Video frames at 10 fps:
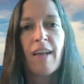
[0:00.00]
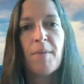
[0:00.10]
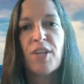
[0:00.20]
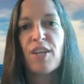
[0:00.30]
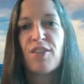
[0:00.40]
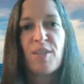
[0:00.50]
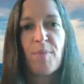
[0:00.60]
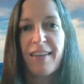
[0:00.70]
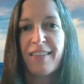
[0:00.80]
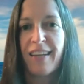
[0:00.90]
change is
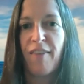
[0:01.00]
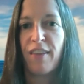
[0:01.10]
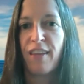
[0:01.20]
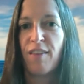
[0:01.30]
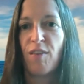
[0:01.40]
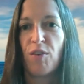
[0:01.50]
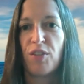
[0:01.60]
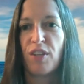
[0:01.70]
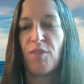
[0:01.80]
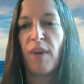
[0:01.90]
impacting everything in the
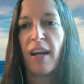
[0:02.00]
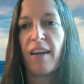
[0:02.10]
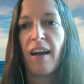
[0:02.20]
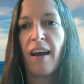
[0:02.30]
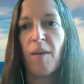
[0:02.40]
ocean, right?